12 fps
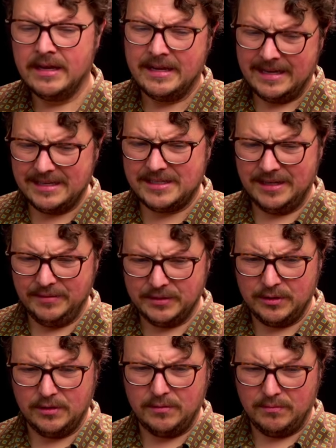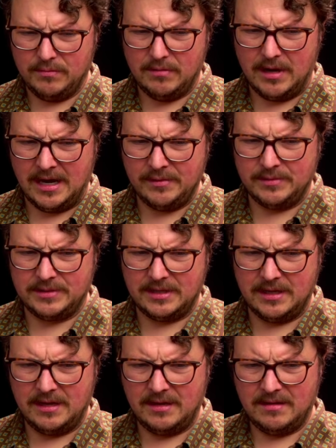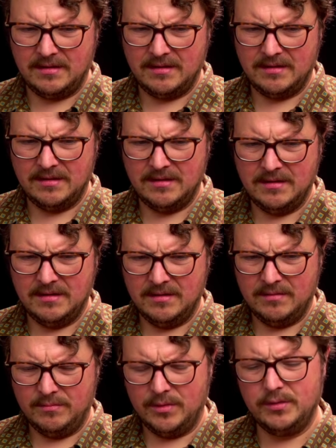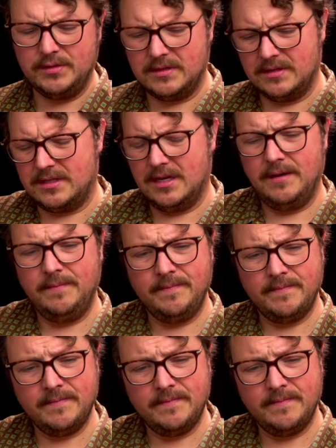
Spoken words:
It sounds good, I would say, most of the time.